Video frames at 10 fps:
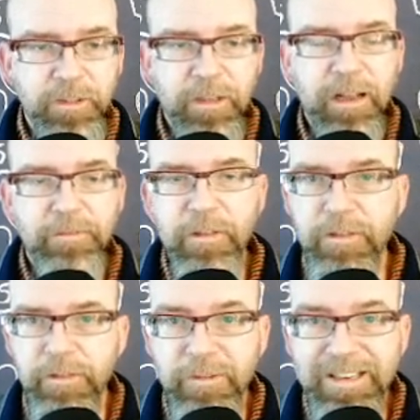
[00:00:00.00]
you have the
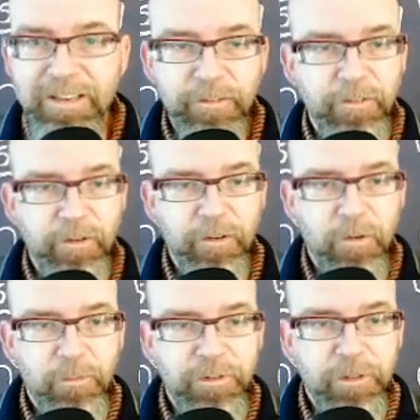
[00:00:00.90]
three different
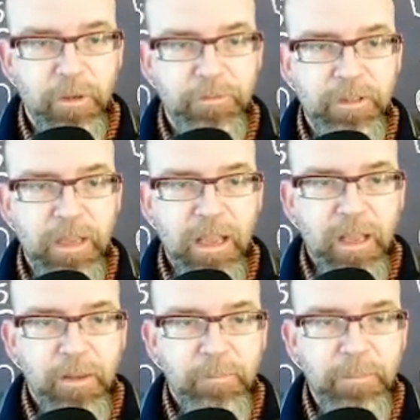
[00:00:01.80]
chromosomes,
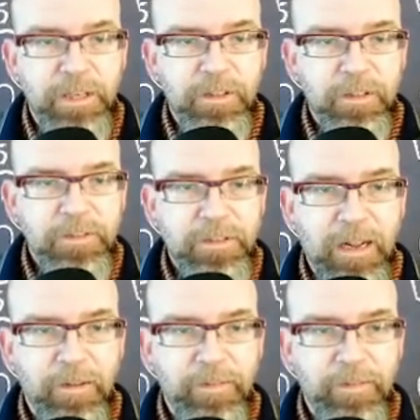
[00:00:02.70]
but it turns out